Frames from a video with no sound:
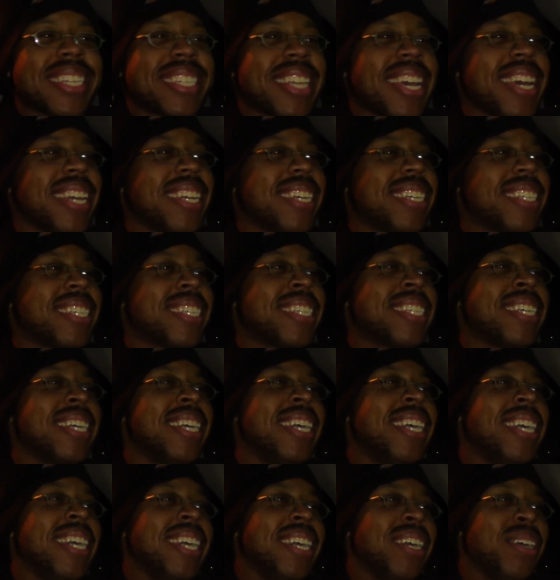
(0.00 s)
that is,
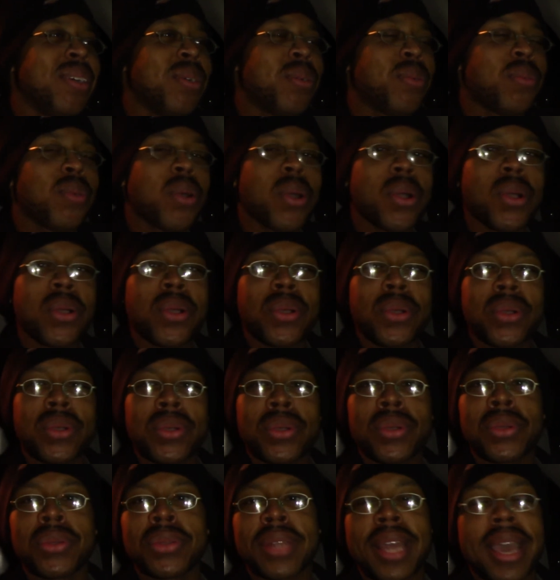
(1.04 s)

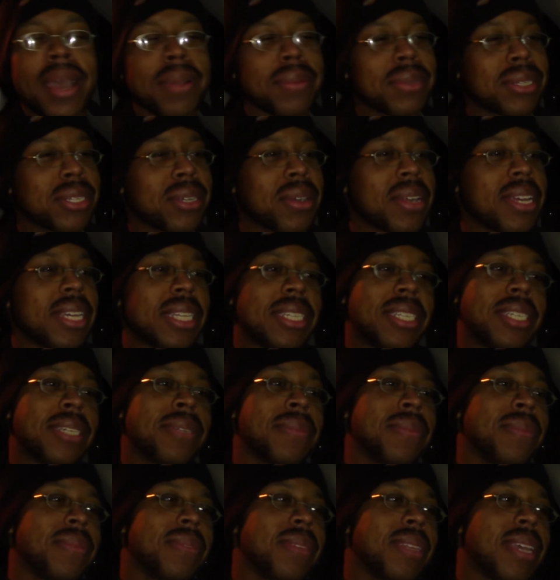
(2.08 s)
woo! That was crazy.
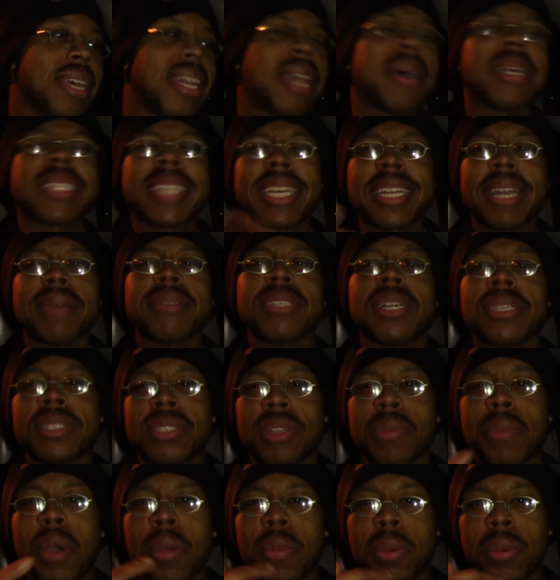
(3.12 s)
And I think that was
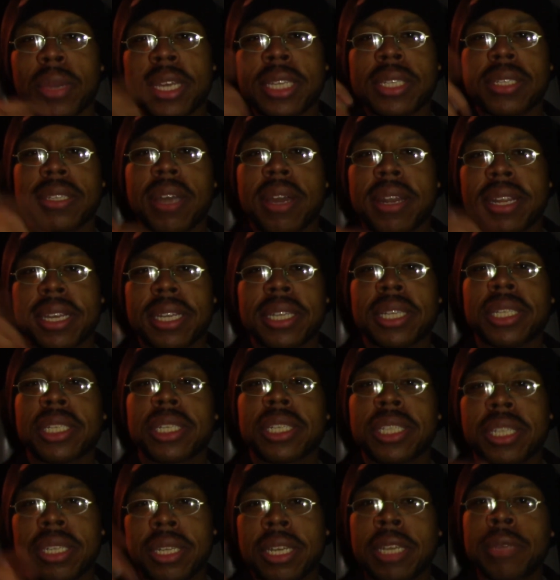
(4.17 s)
also the moment when he started.
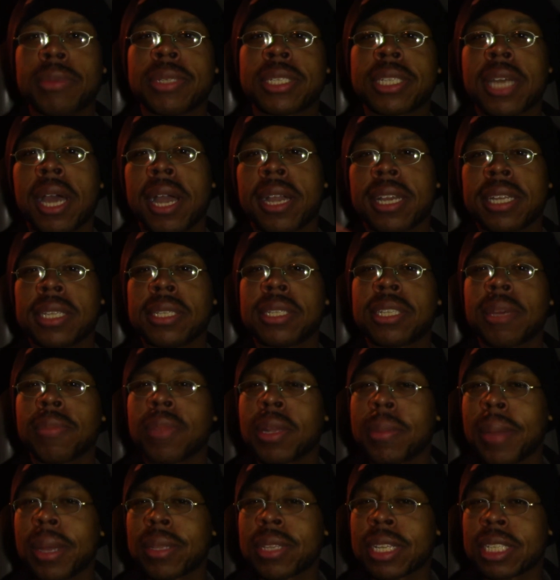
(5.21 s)
Uh, he was talking
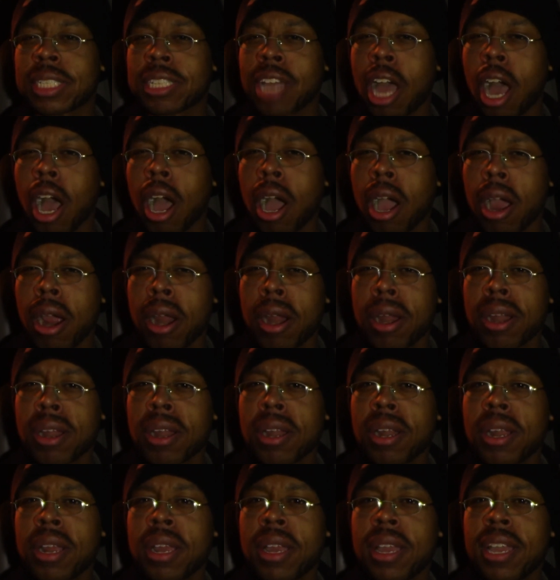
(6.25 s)
something about the
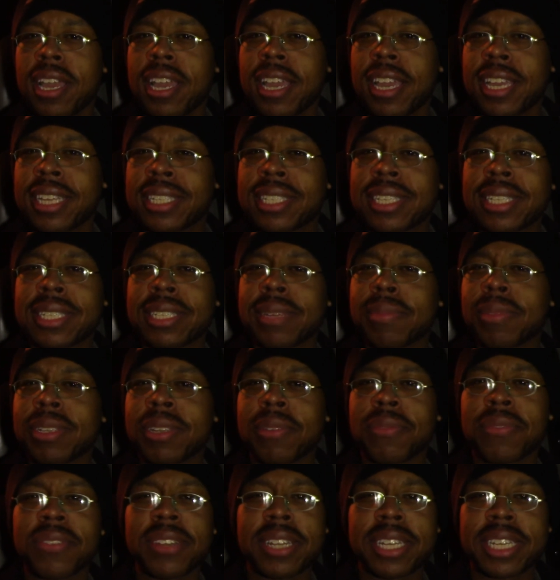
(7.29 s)
tar. He said something.
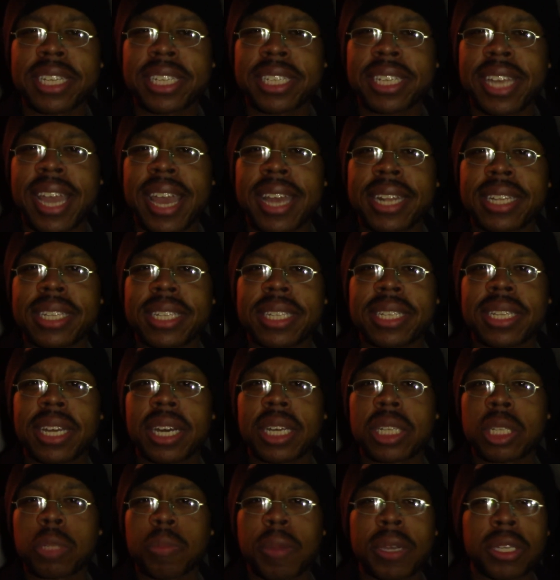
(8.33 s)
The village had
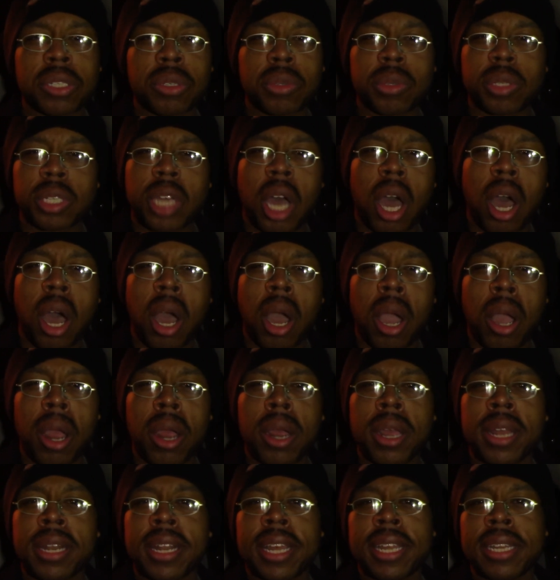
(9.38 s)
a special
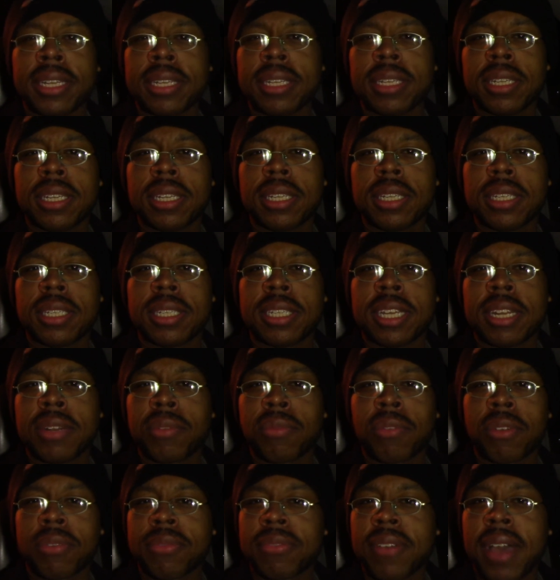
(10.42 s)
tar, and they
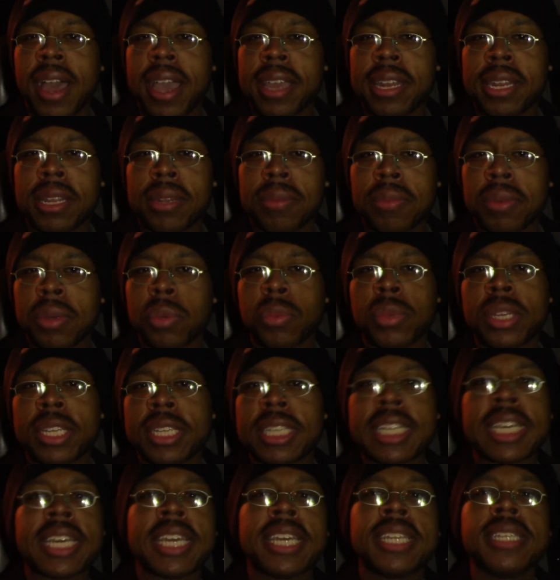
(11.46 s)
didn't refine it, but we
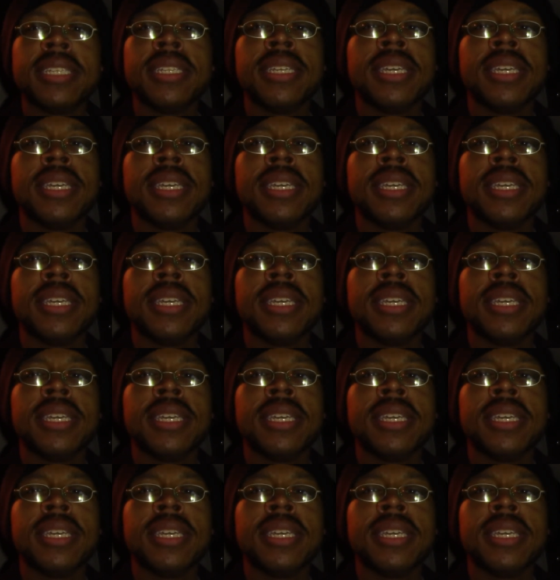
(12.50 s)
did